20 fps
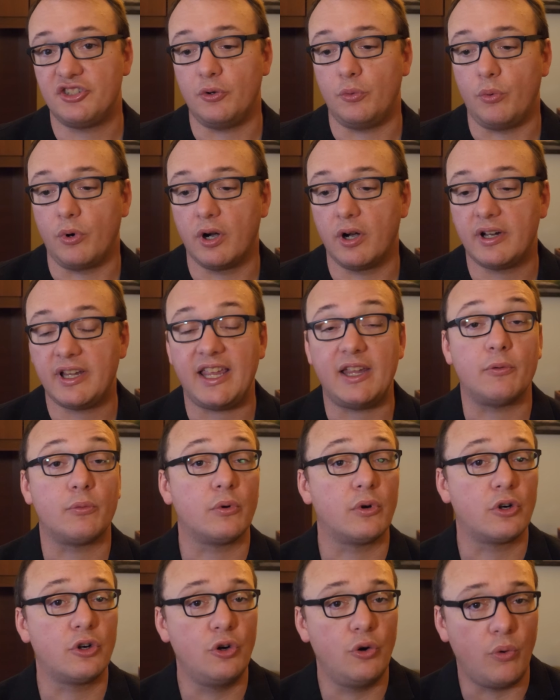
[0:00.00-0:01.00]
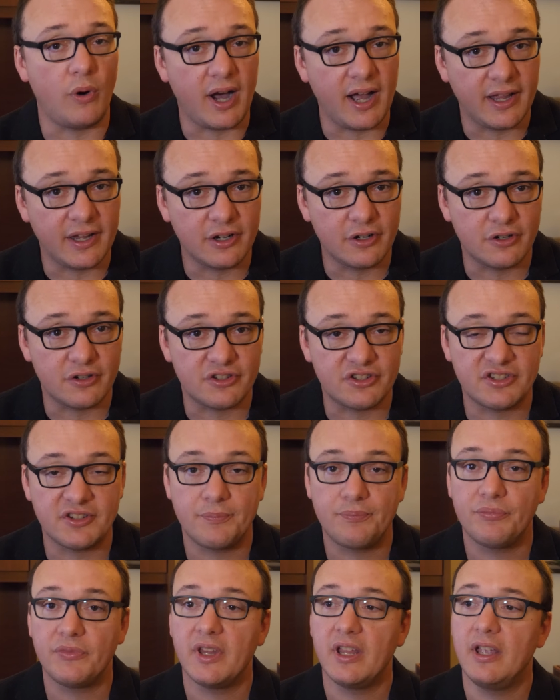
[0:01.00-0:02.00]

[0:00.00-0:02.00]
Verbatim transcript: to work, it requires